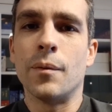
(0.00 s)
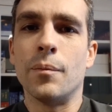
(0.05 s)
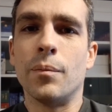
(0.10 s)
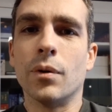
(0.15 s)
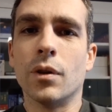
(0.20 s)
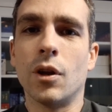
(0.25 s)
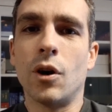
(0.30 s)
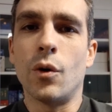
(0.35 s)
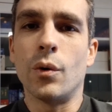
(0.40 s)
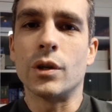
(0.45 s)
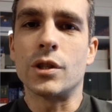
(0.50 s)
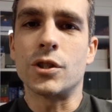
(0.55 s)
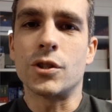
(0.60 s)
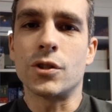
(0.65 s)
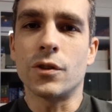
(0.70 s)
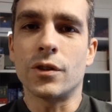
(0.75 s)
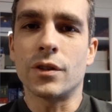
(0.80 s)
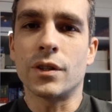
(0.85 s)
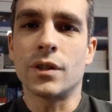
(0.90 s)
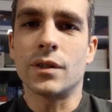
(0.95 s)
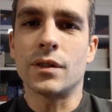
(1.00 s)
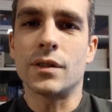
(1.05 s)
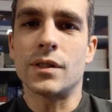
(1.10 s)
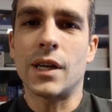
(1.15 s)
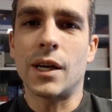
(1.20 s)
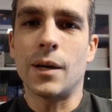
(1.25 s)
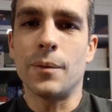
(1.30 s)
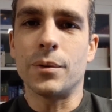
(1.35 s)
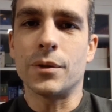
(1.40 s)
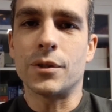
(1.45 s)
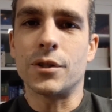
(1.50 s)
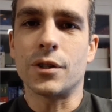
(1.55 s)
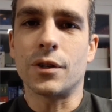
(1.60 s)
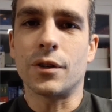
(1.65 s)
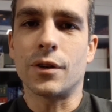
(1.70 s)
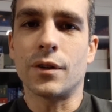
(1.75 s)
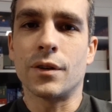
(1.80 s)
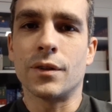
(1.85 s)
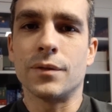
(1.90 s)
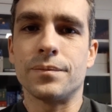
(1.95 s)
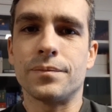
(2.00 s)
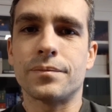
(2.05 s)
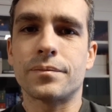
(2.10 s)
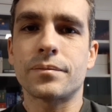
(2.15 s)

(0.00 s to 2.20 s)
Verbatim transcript: below a certain temperature